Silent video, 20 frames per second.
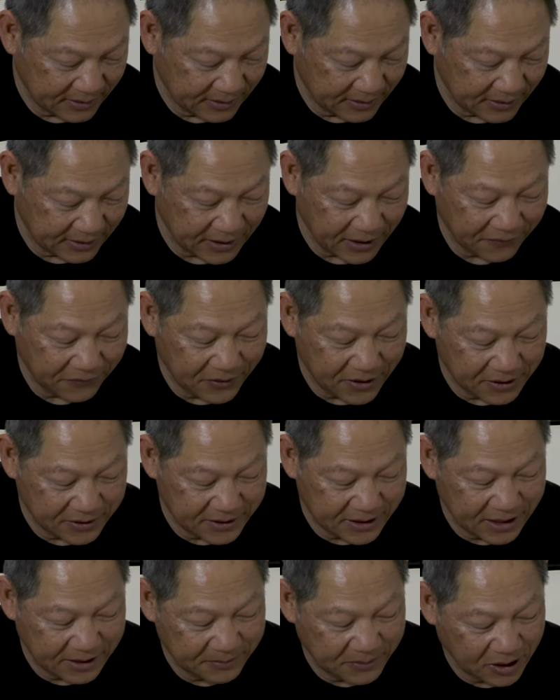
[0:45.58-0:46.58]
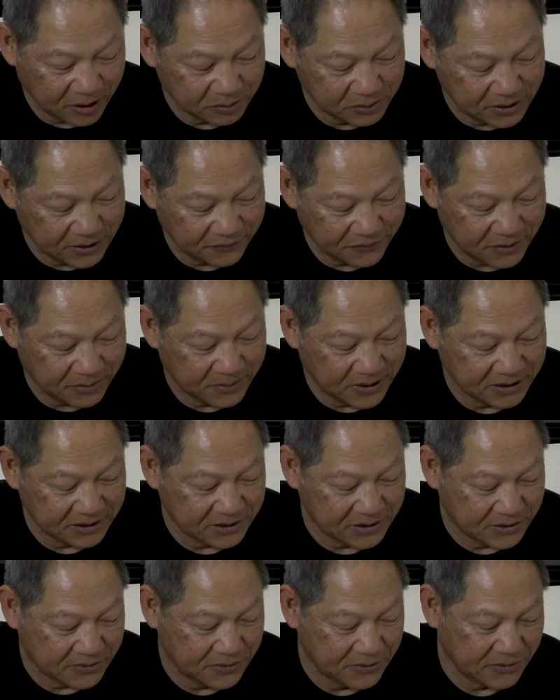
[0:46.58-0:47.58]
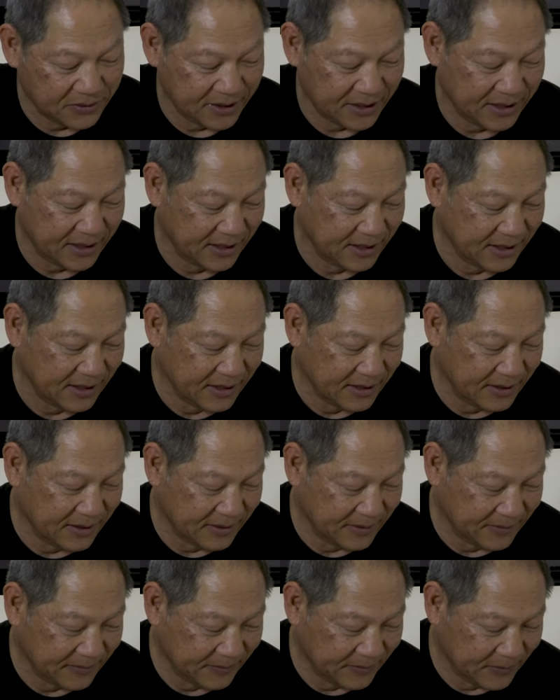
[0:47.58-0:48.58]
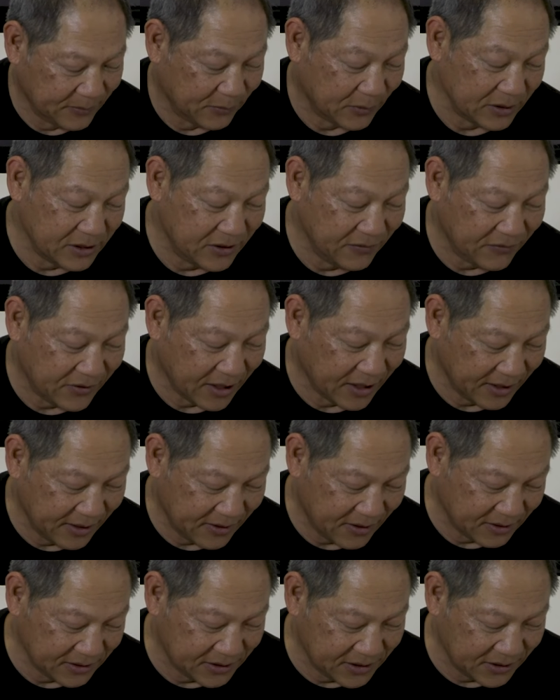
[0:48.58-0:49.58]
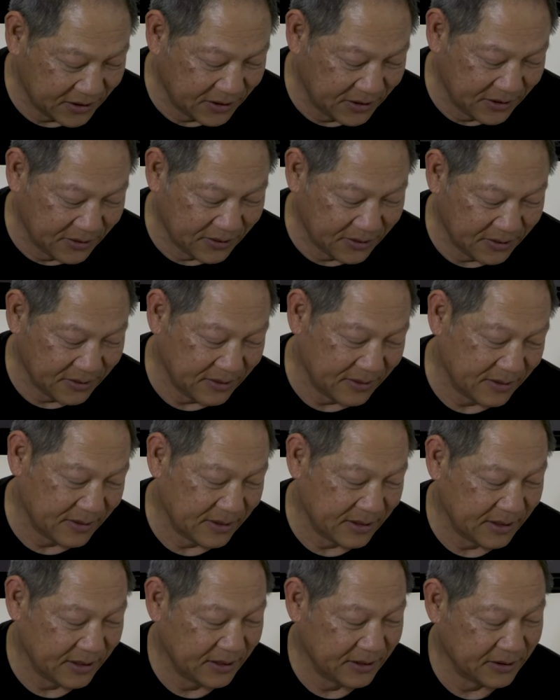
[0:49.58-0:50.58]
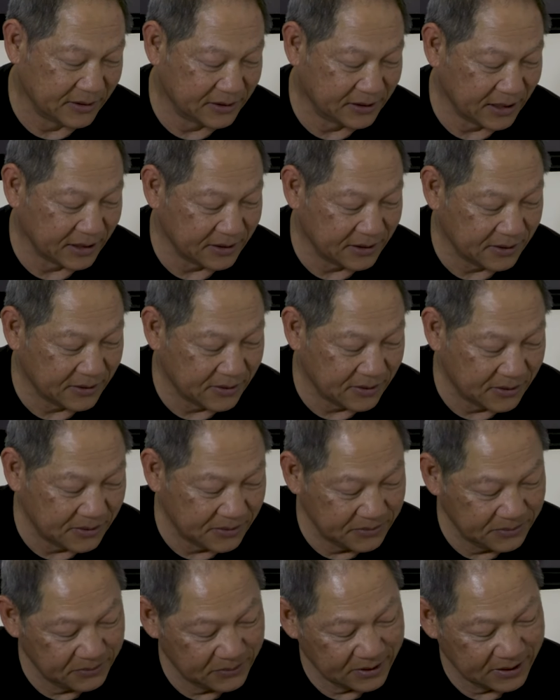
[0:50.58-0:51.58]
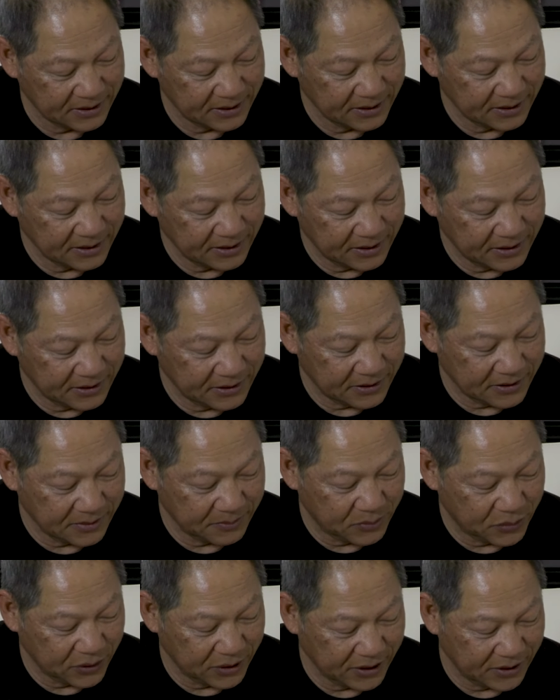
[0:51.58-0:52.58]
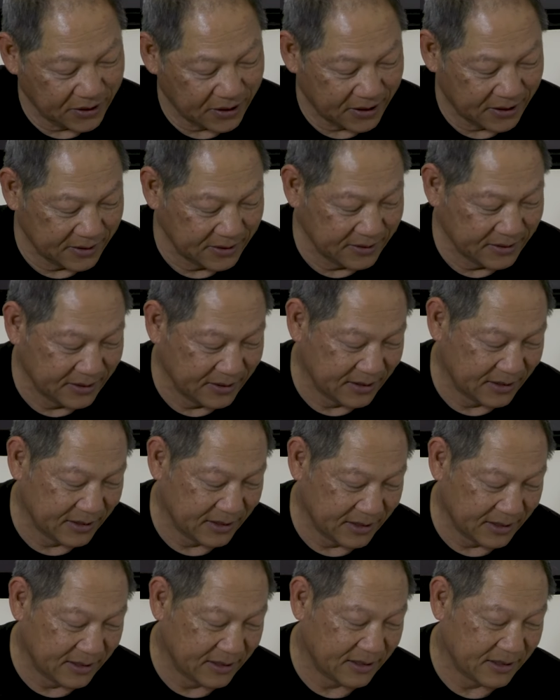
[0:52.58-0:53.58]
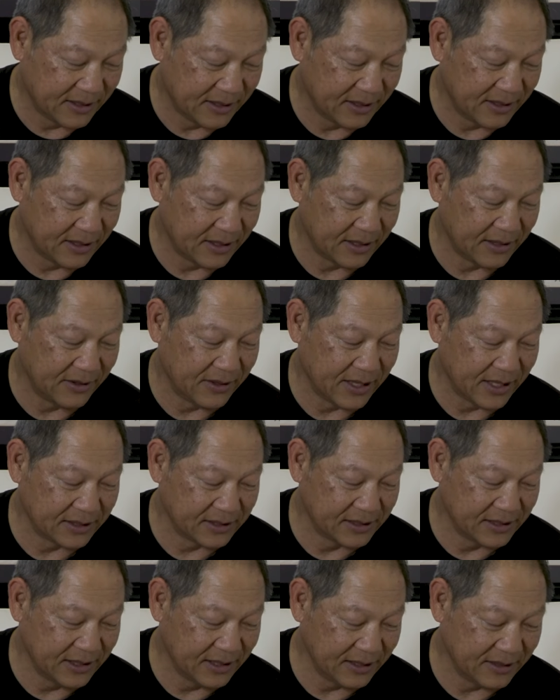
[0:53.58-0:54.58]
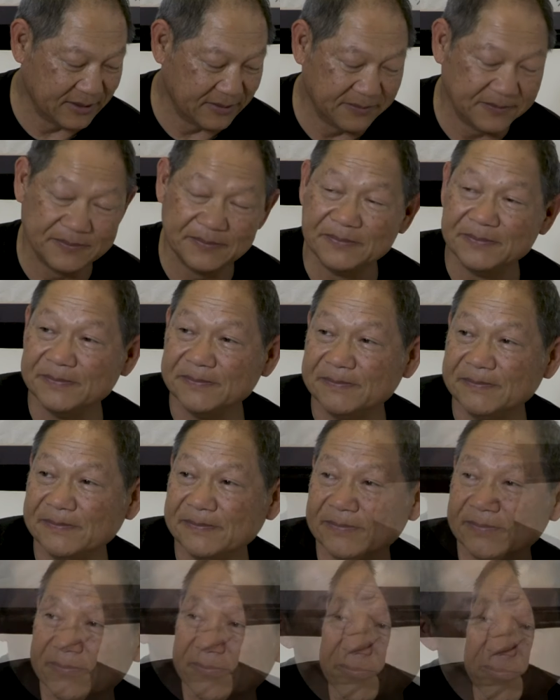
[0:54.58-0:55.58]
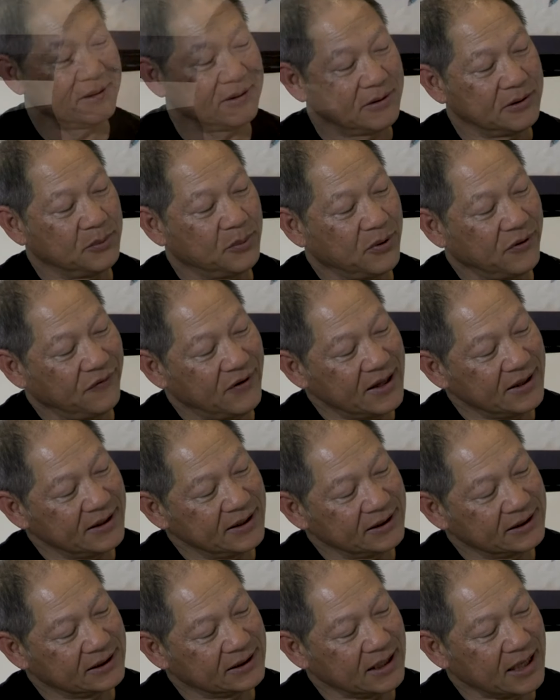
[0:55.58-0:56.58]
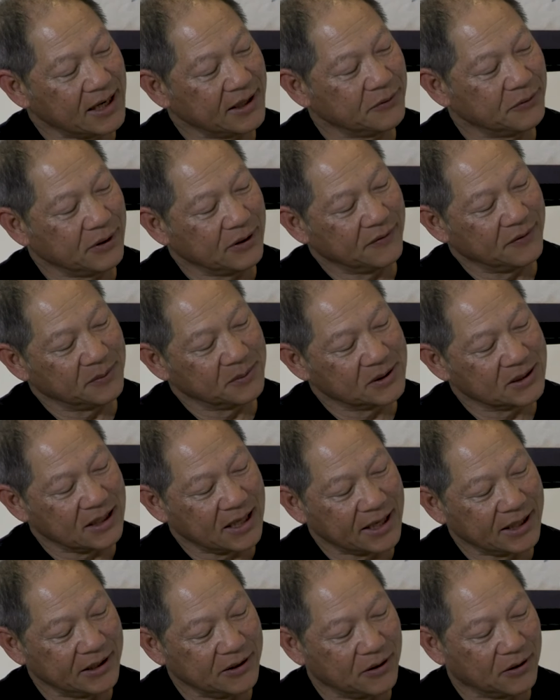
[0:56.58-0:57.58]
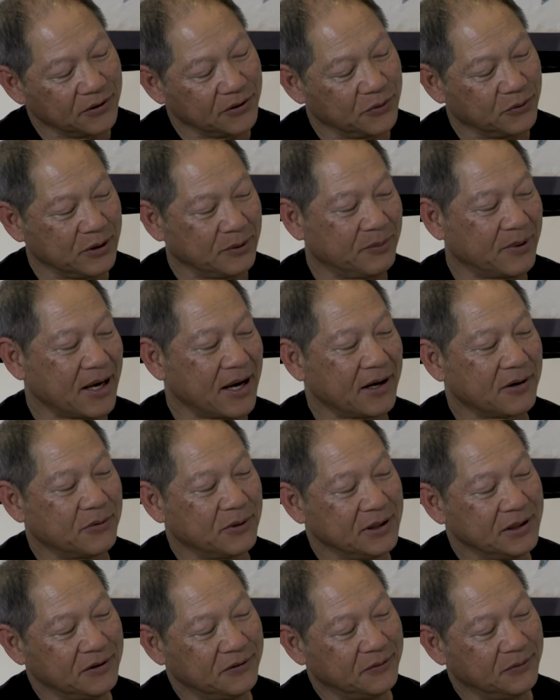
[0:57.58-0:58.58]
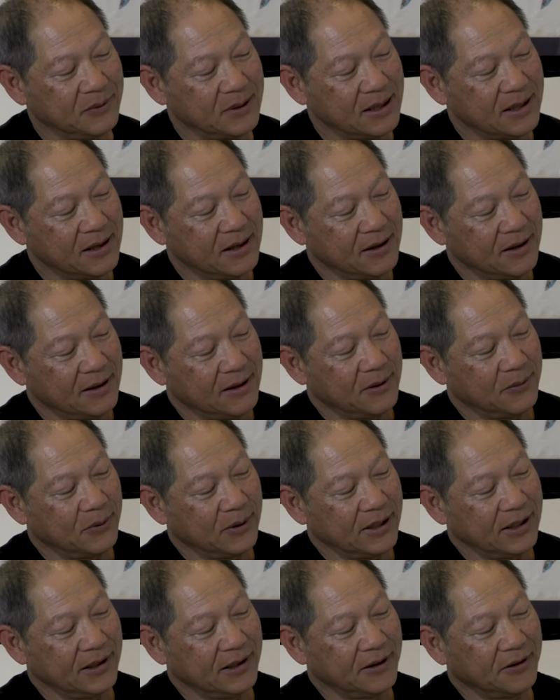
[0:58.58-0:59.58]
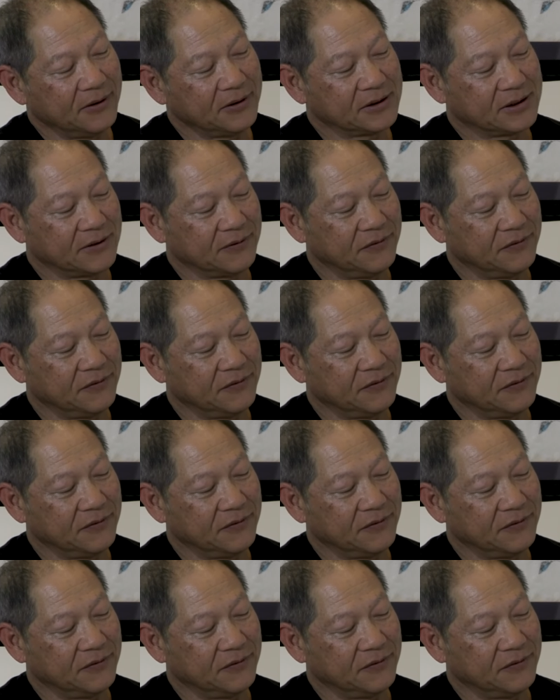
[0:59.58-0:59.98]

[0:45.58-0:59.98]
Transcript: The Teflon tape helps it from unscrewing. Once you've got it on secure, you're set to go. You can put it on, and that's it. To prevent this slide ring from sliding all the way back when it enters the